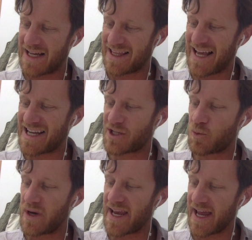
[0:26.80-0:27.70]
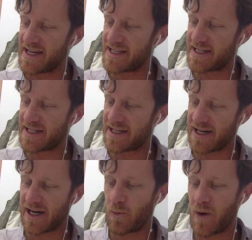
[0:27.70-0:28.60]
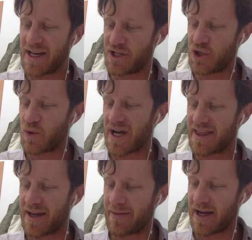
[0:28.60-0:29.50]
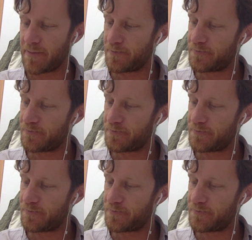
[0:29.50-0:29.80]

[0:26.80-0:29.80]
Last weekend, I went to Cantabria.